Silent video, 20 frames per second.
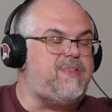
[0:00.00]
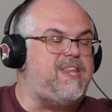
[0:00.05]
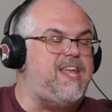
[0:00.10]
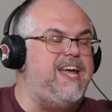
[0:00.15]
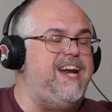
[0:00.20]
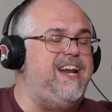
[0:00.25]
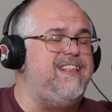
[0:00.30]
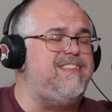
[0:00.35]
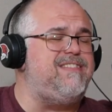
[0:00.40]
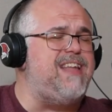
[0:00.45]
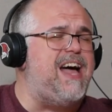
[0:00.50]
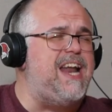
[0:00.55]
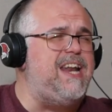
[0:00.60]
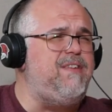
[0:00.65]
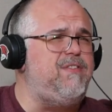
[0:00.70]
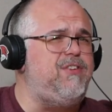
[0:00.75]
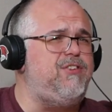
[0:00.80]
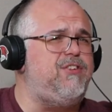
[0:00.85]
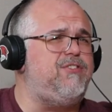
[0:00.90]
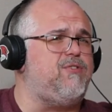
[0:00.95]
And it's not
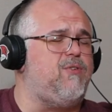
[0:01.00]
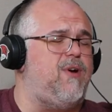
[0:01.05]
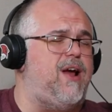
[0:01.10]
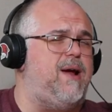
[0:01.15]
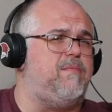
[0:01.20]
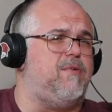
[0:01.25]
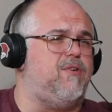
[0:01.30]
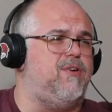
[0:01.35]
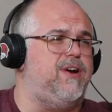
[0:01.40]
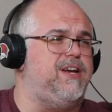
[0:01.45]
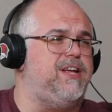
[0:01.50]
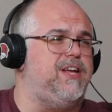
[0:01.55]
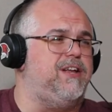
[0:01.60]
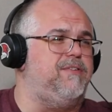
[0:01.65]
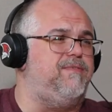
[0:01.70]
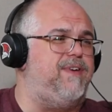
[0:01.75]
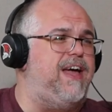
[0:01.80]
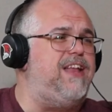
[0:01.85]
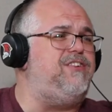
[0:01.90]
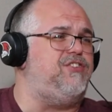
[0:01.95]
even just grammar and
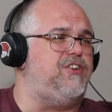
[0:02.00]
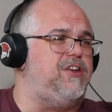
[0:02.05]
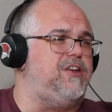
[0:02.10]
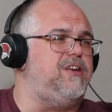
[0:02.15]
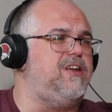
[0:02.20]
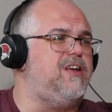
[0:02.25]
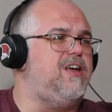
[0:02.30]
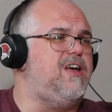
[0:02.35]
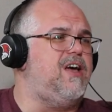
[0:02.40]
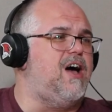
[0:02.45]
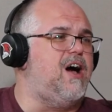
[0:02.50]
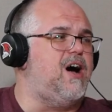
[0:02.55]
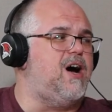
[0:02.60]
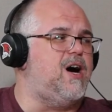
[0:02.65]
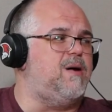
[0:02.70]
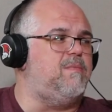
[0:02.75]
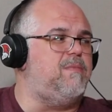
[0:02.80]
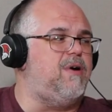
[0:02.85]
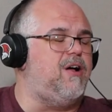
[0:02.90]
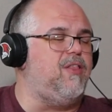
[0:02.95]
convention.
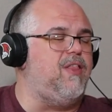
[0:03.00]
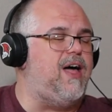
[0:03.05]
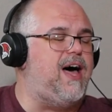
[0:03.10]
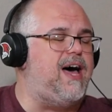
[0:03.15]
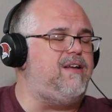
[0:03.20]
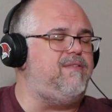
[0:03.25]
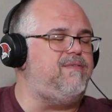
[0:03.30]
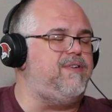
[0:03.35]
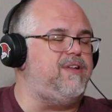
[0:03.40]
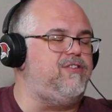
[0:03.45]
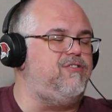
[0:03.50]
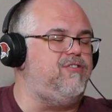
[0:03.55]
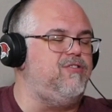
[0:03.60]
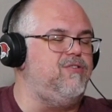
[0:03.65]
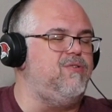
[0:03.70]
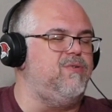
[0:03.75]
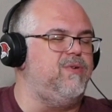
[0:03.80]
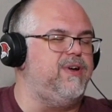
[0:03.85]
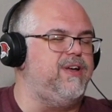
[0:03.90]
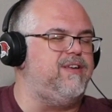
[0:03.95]
A lot of it
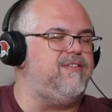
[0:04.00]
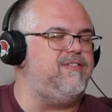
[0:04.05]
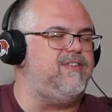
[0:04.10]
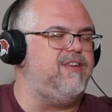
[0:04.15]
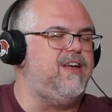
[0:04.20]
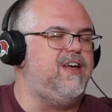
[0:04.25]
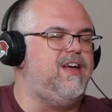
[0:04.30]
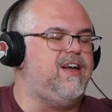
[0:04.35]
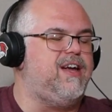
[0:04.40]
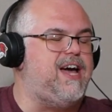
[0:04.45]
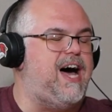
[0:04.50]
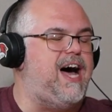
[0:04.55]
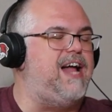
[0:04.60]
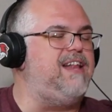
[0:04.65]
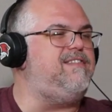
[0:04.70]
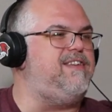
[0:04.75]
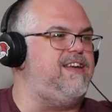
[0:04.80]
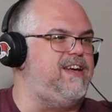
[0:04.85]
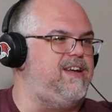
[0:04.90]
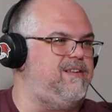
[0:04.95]
too is
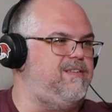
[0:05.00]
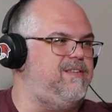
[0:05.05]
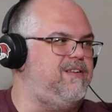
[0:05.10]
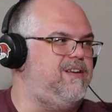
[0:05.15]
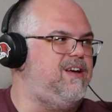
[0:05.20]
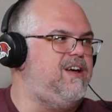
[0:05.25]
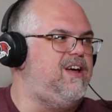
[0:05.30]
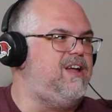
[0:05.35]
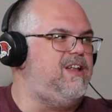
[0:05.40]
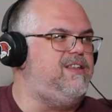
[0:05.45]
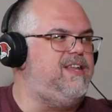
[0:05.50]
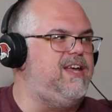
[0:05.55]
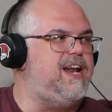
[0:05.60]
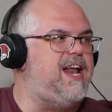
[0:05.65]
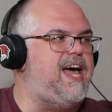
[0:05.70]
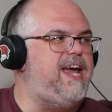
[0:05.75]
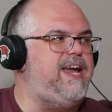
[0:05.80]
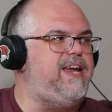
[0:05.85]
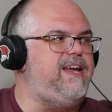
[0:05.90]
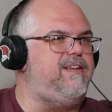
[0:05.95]
content. Did
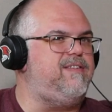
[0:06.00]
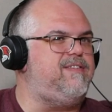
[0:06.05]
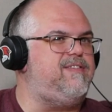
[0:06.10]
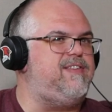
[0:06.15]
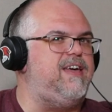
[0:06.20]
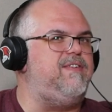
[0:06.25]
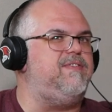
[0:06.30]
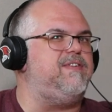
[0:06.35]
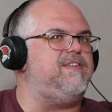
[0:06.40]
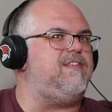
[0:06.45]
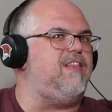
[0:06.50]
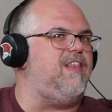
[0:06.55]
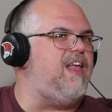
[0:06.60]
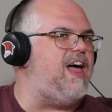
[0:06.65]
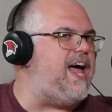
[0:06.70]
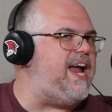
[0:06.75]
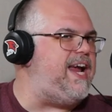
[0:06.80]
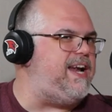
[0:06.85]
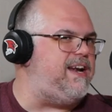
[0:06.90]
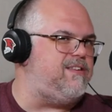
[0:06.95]
I say this
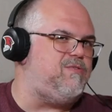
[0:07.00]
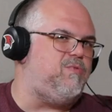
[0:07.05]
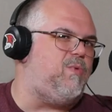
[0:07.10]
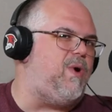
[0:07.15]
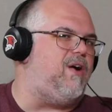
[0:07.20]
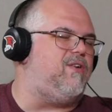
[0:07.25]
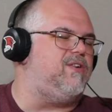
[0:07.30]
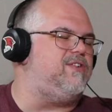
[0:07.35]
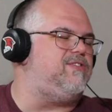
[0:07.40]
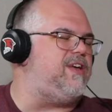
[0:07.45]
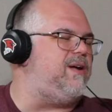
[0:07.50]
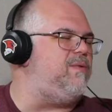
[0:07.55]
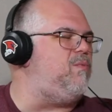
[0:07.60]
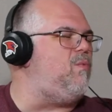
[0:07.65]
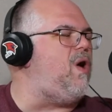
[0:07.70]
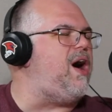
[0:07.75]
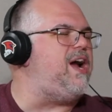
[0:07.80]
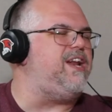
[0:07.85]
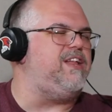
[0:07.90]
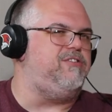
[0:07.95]
line as well as I
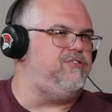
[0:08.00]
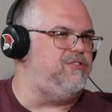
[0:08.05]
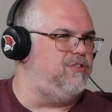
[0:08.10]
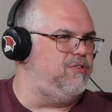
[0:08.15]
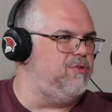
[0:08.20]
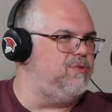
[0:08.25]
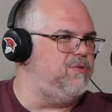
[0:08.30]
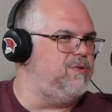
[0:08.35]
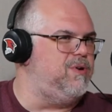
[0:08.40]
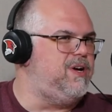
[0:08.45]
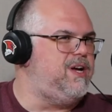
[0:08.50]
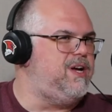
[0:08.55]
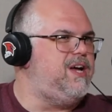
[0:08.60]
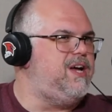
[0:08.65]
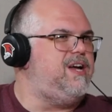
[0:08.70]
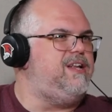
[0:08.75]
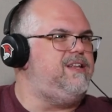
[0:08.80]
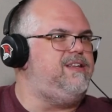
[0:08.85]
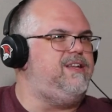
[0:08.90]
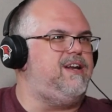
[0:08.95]
wanted to?
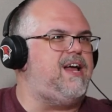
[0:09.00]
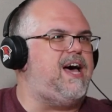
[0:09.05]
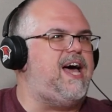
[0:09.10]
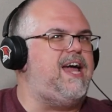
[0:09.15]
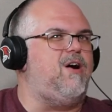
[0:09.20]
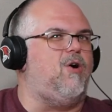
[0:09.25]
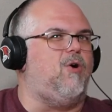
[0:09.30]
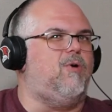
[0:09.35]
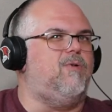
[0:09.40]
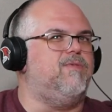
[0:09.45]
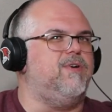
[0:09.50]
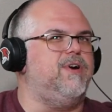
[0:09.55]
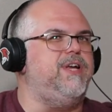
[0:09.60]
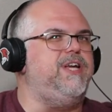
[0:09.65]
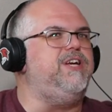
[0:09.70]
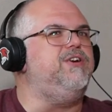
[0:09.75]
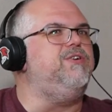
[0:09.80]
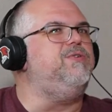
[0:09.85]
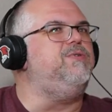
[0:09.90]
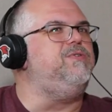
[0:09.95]
Did I
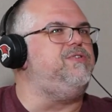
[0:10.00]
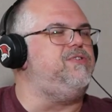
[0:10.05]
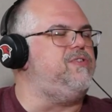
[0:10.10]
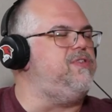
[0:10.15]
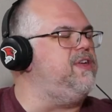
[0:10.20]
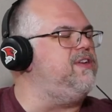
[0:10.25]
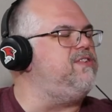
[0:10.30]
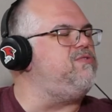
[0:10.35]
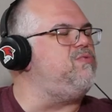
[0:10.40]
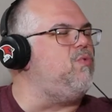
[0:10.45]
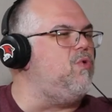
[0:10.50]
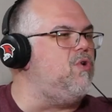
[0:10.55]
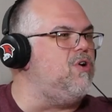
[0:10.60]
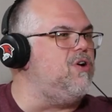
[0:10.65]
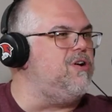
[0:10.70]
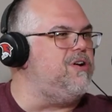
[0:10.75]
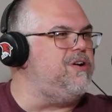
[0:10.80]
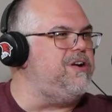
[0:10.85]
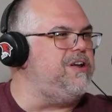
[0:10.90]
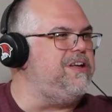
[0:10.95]
overuse this
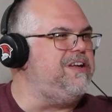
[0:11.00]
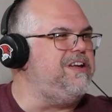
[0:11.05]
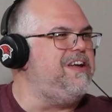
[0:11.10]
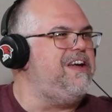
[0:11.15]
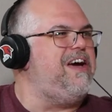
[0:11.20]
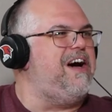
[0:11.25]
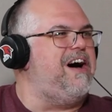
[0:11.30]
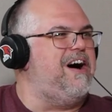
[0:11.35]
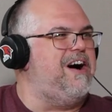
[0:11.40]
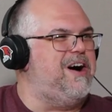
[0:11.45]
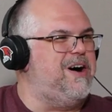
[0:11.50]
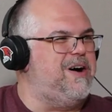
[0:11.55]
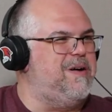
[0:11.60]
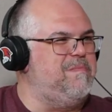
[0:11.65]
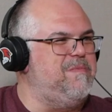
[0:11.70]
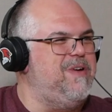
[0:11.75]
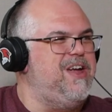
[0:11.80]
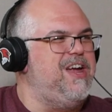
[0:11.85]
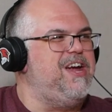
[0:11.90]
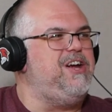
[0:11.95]
word?
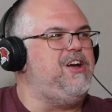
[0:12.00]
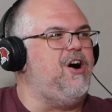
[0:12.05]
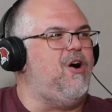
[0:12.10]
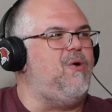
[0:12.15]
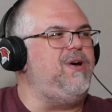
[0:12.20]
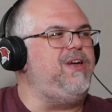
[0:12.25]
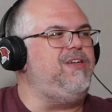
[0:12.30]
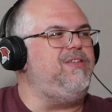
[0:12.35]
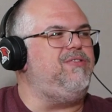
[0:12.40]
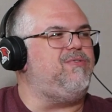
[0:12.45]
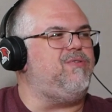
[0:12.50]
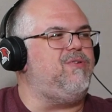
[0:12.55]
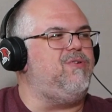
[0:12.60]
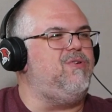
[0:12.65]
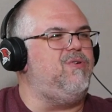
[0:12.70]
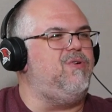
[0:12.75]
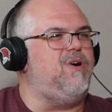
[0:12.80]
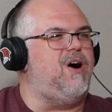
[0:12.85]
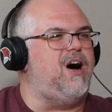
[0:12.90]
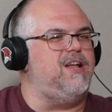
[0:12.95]
Going
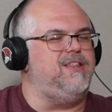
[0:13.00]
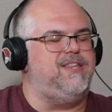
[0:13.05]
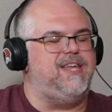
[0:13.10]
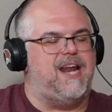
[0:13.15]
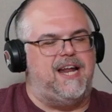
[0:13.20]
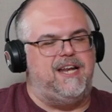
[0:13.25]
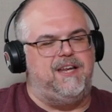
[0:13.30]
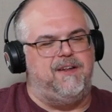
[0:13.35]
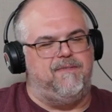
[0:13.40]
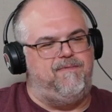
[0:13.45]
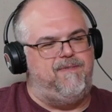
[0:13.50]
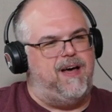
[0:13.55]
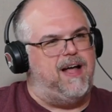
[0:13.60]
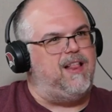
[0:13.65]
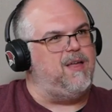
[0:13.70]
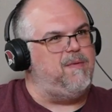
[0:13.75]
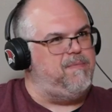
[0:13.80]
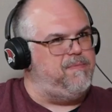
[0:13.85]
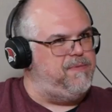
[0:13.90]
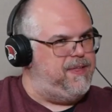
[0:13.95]
through, did I
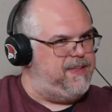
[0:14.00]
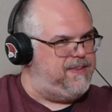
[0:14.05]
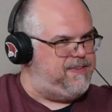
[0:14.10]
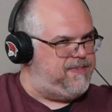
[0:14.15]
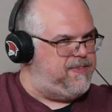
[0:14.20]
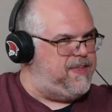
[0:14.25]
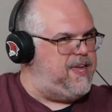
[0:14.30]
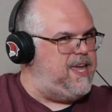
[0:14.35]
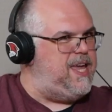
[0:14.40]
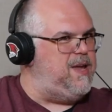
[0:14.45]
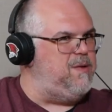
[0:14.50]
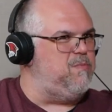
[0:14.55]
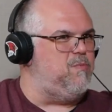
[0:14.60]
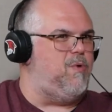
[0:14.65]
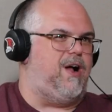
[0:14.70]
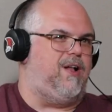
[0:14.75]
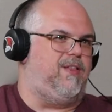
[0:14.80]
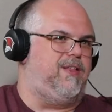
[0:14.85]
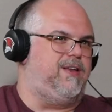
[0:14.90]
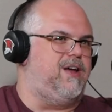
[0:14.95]
develop this theme
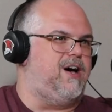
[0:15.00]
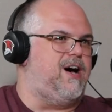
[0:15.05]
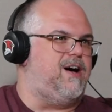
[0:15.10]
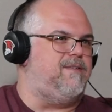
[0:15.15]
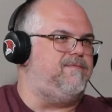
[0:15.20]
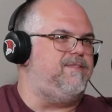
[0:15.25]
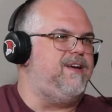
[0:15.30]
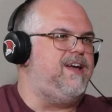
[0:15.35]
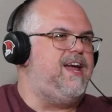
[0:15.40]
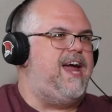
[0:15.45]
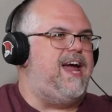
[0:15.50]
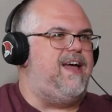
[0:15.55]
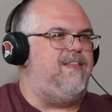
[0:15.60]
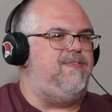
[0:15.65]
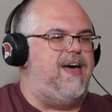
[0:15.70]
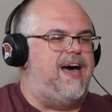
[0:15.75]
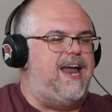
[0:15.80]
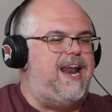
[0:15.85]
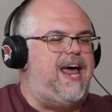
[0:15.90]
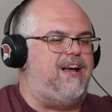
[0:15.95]
well enough? Mm-hmm. And
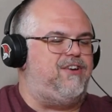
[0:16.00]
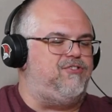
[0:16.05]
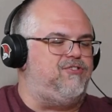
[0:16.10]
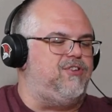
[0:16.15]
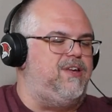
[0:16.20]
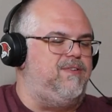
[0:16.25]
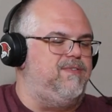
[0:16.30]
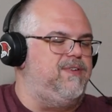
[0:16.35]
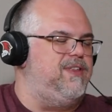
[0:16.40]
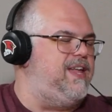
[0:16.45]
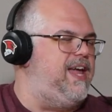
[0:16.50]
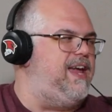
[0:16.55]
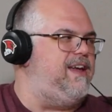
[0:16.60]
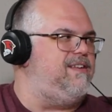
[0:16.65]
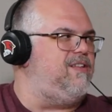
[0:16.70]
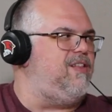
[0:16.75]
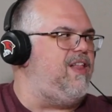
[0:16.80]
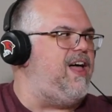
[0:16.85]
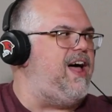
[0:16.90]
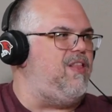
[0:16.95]
that actually even takes
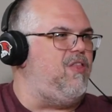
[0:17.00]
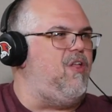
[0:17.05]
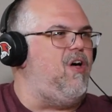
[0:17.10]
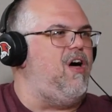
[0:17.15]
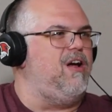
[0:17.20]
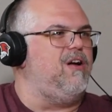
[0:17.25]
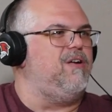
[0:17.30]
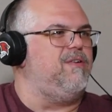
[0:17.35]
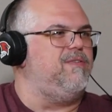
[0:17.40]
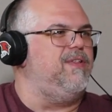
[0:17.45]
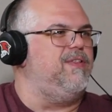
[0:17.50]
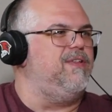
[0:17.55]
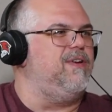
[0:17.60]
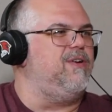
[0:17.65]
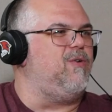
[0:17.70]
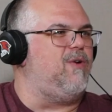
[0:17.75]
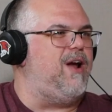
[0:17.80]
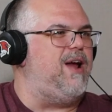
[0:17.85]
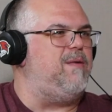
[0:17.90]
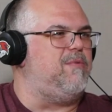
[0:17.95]
a lot longer than the
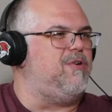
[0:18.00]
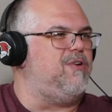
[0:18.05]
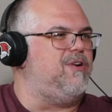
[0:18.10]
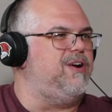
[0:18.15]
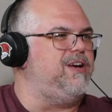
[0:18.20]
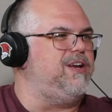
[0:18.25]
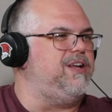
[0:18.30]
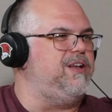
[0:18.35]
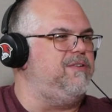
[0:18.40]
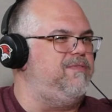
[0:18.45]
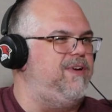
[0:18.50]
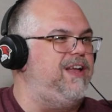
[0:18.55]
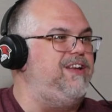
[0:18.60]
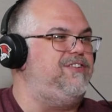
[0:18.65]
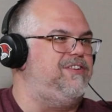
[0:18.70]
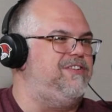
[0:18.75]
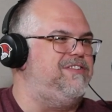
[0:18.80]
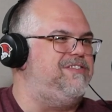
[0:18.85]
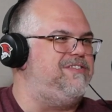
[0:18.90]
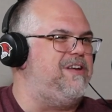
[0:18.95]
grammar and
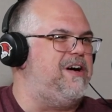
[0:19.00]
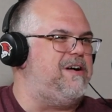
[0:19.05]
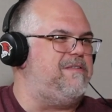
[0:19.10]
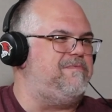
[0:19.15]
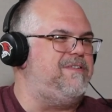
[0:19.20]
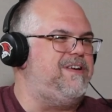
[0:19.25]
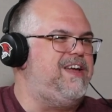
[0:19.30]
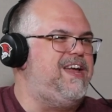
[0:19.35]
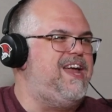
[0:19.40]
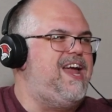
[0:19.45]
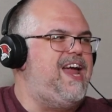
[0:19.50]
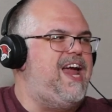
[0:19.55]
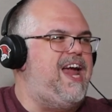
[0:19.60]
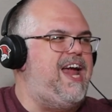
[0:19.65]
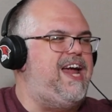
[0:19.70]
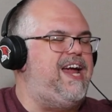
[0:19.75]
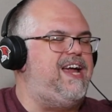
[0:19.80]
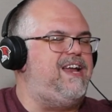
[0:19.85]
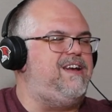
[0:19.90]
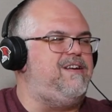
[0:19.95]
convention stuff.
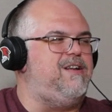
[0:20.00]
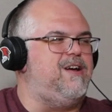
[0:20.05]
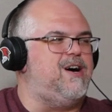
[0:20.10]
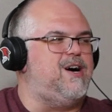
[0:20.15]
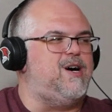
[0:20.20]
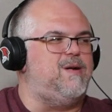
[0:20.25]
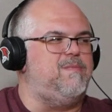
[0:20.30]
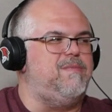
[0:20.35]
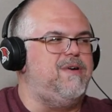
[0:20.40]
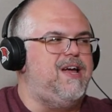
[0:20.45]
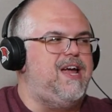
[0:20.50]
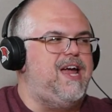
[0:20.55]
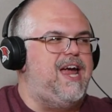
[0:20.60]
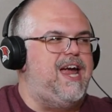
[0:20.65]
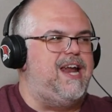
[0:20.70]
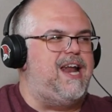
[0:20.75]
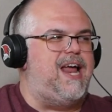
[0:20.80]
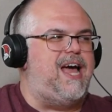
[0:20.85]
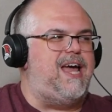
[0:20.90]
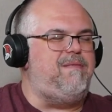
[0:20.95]
Mm-hmm.
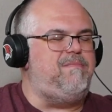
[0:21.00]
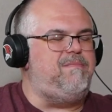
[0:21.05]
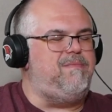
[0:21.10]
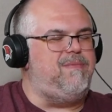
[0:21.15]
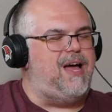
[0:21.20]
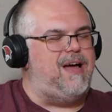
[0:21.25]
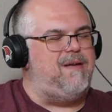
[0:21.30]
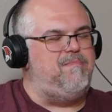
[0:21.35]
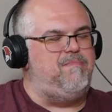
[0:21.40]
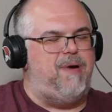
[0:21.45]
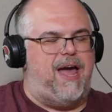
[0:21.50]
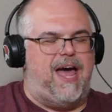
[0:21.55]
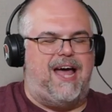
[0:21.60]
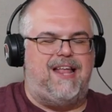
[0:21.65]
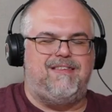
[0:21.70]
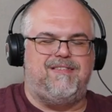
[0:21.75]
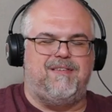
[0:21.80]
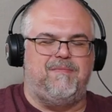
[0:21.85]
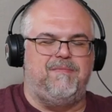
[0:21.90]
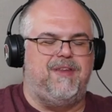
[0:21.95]
And I'm
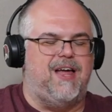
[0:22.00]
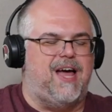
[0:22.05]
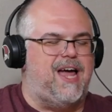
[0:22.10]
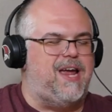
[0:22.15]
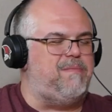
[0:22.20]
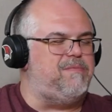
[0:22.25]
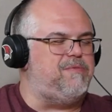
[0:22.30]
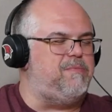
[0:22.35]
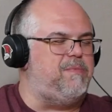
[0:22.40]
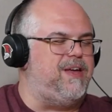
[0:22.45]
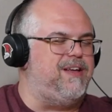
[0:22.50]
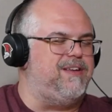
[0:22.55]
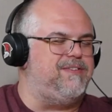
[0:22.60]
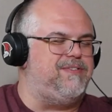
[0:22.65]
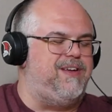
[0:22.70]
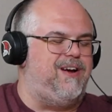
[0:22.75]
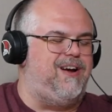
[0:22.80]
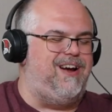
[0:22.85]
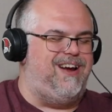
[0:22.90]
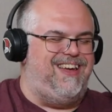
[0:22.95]
bad sometimes because
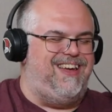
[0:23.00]
there